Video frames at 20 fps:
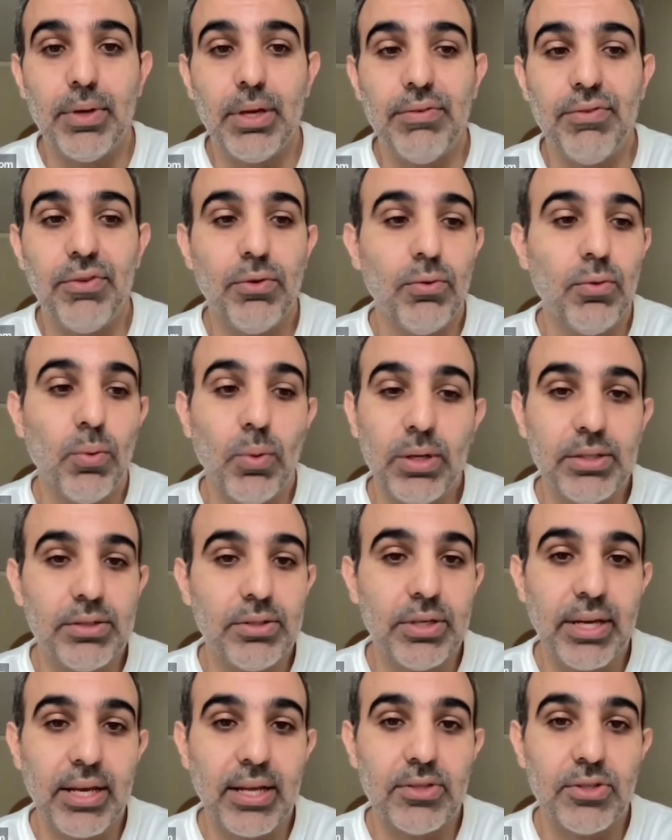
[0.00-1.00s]
if you want
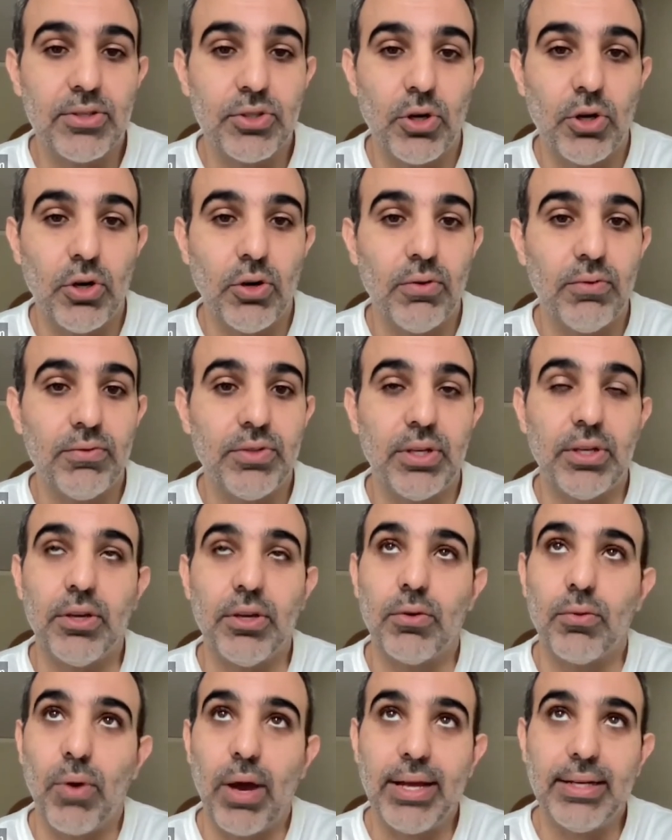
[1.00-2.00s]
to get served,
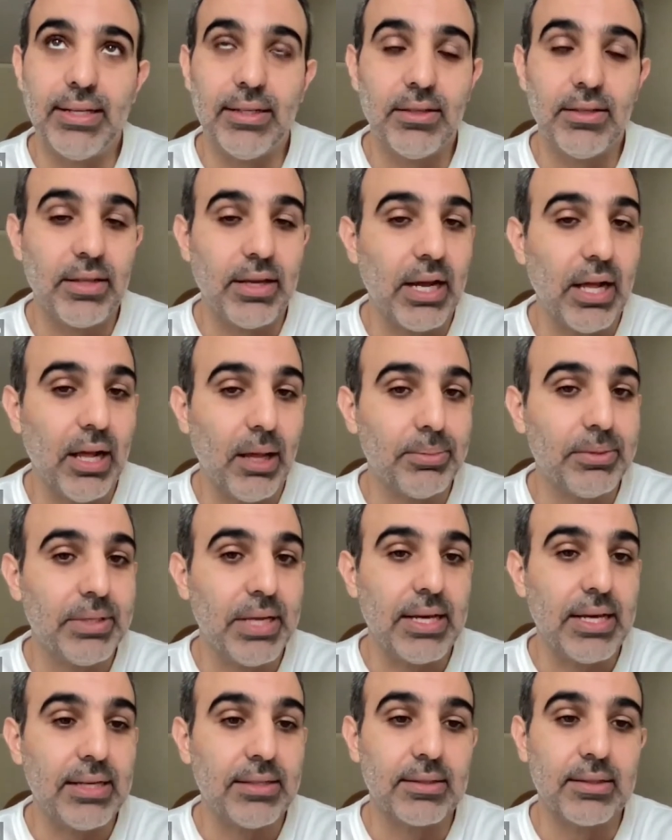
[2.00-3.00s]
you write into their help
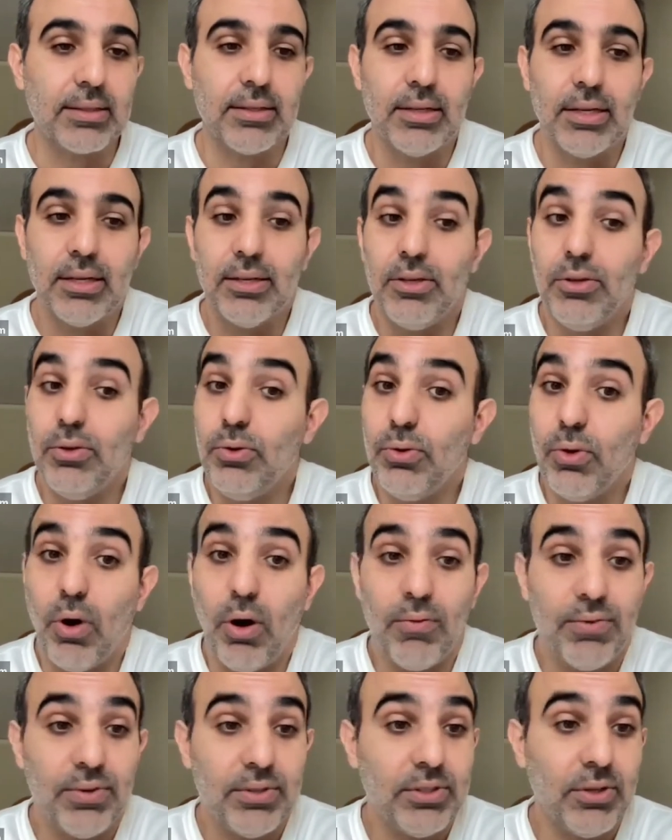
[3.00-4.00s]
desk, you
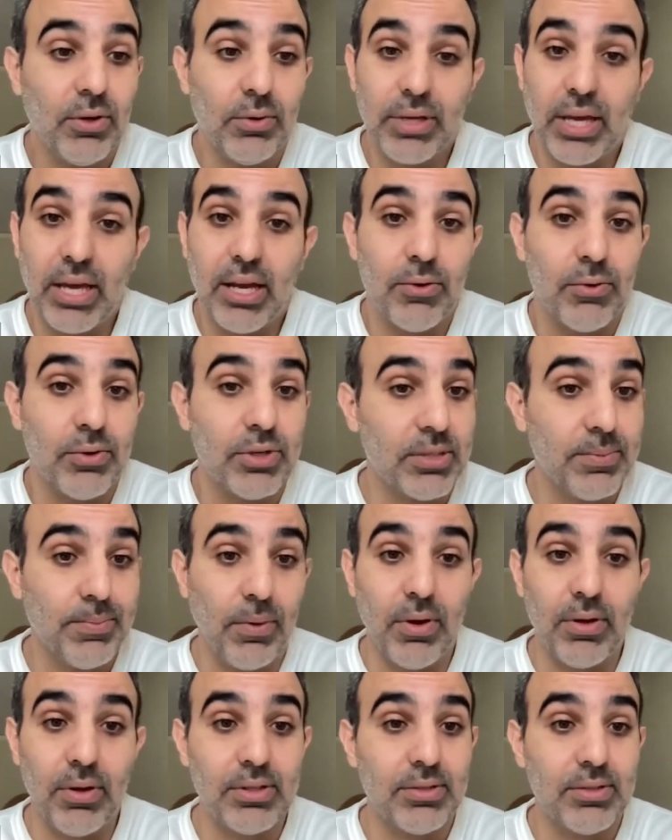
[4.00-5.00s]
often don't get a
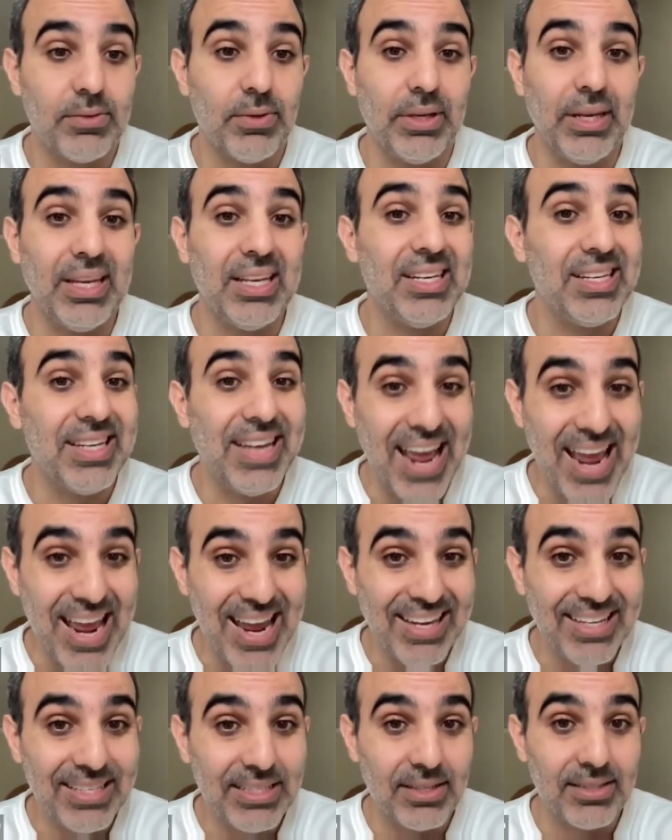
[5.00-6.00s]
response in
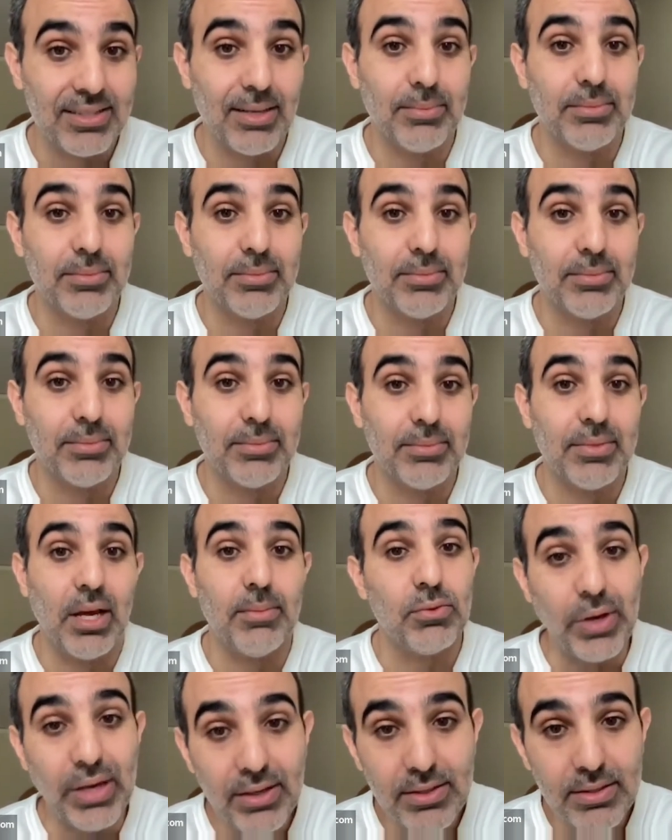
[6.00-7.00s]
days and
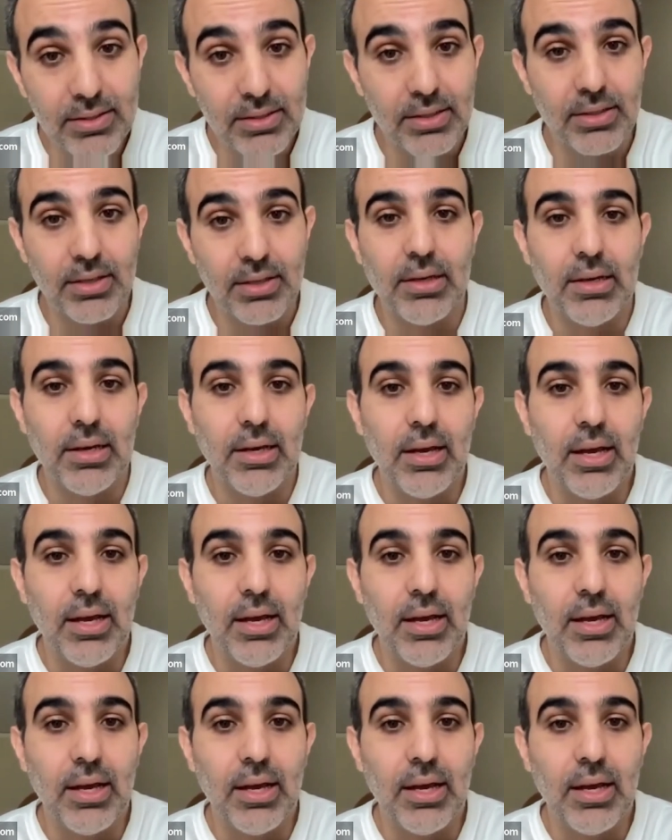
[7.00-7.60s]
sometimes weeks.